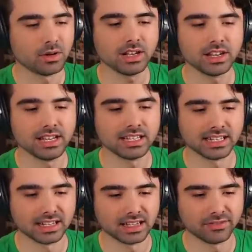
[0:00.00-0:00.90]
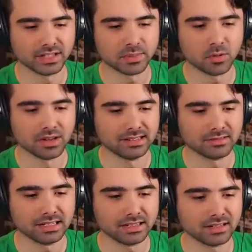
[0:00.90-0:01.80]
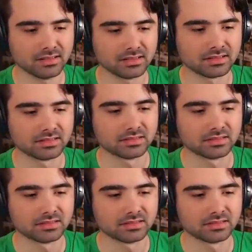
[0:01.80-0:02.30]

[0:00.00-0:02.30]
Why not eat it at, at this point, right now?